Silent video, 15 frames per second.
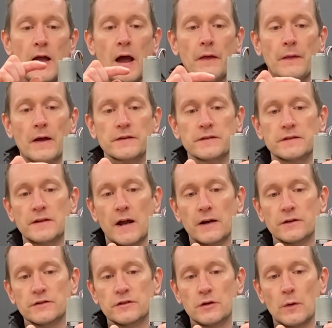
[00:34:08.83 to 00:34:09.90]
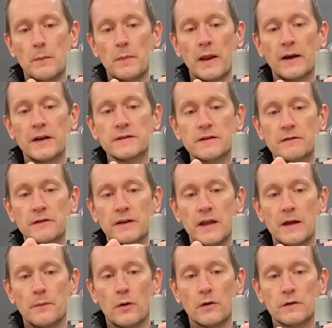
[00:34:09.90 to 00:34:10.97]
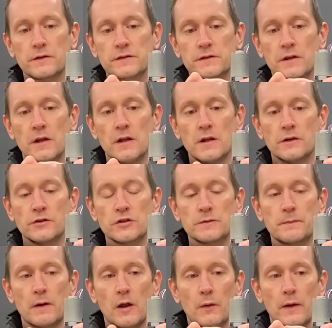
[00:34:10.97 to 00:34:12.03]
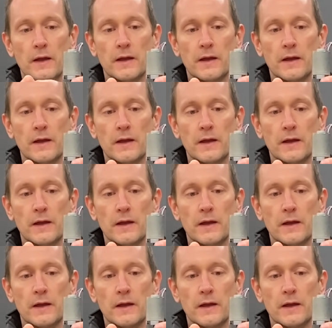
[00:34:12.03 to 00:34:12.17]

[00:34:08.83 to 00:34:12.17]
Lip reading: and that's attached to a planetary gearbox just below it